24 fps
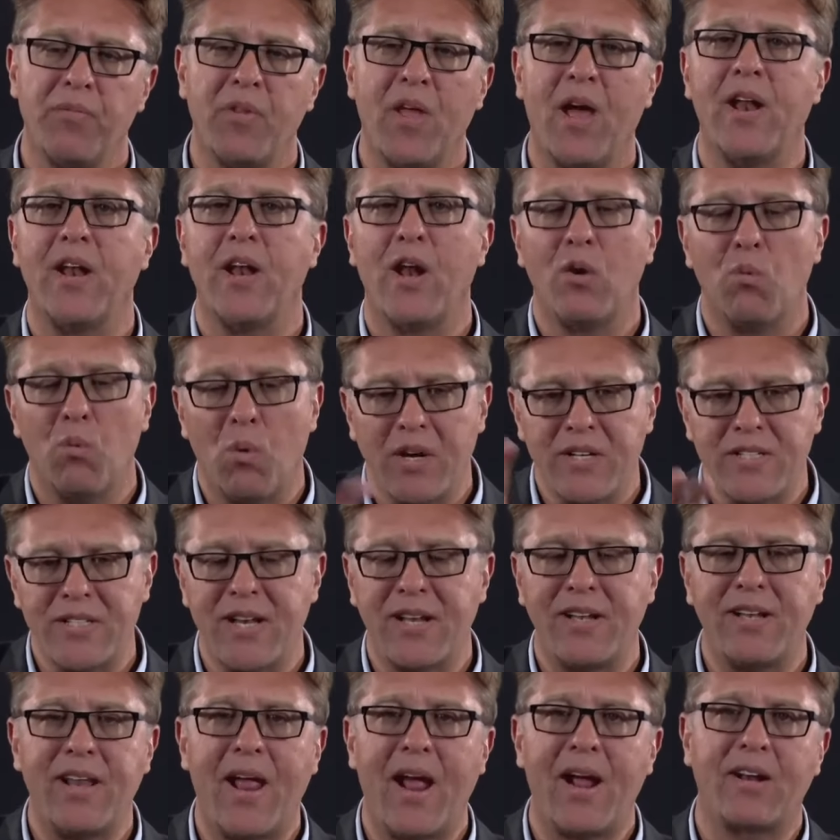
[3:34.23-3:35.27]
and then what's a
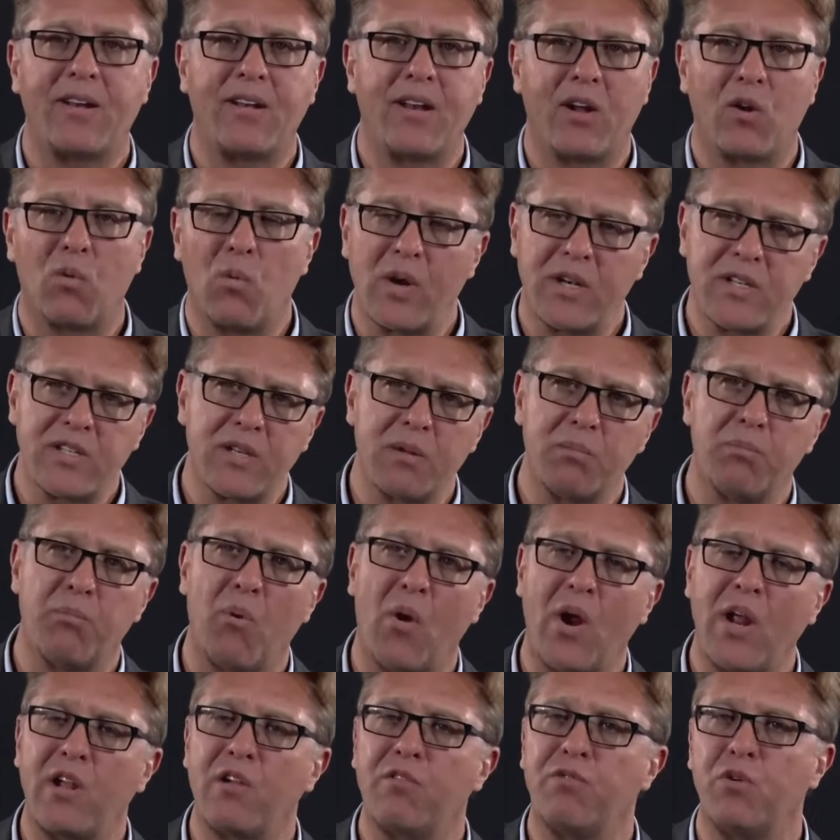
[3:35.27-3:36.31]
tactic, what's a
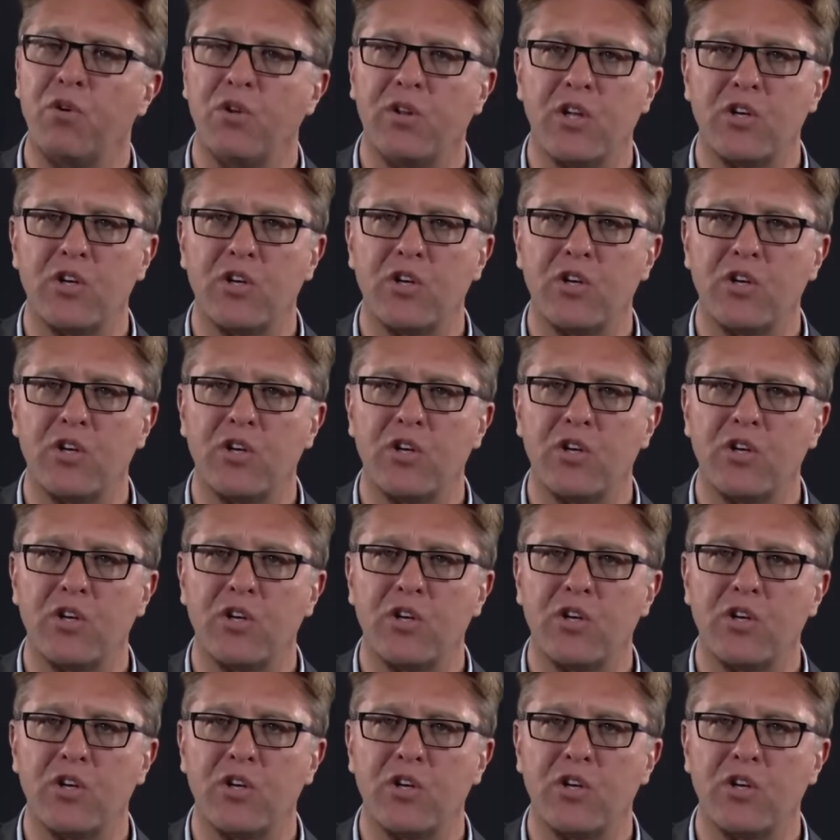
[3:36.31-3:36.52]
breakthrough,